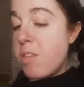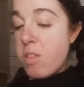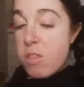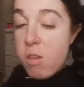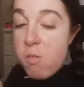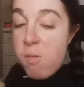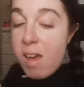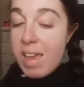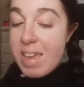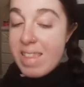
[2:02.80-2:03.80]
so
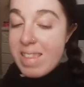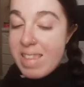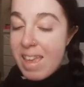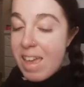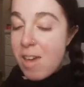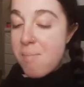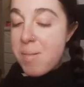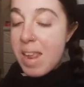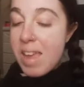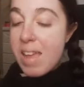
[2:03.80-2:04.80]
white.
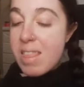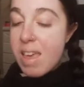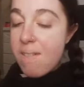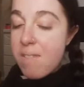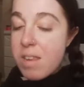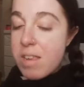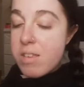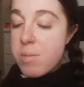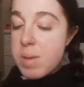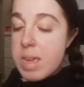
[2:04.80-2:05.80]
But I got that
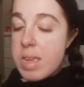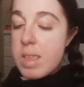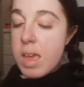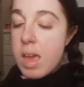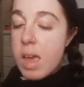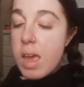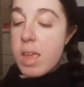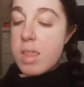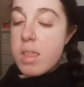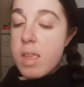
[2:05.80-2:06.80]
foundation because
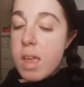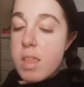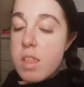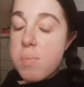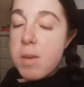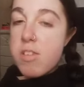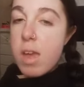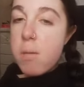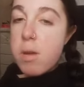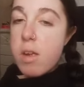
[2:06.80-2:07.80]
it's nice,
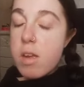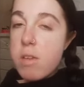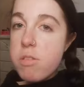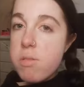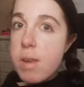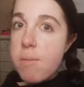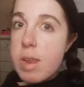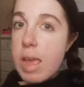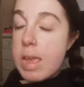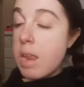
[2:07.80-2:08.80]
especially I wear Eucerin
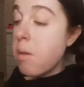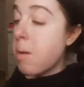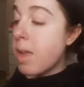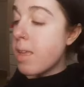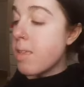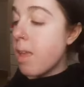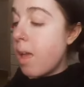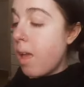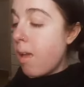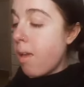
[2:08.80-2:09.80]
every day anyways,
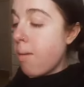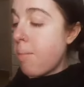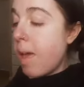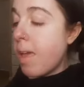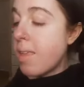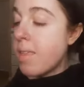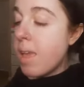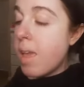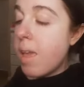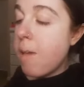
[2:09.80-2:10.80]
as
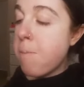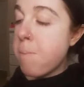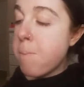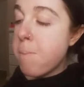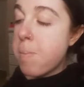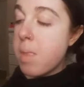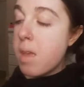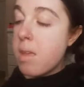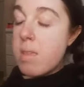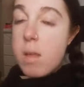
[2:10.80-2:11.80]
a
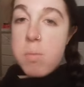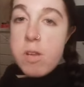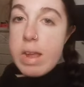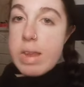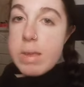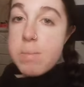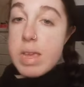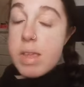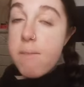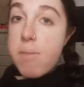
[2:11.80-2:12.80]
sun protectant
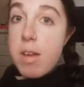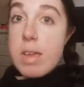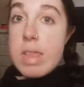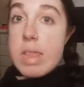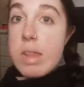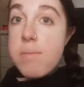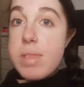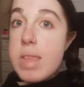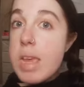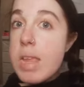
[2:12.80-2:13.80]
because I have very
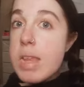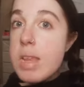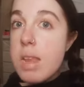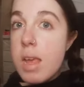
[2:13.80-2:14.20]
sensitive skin.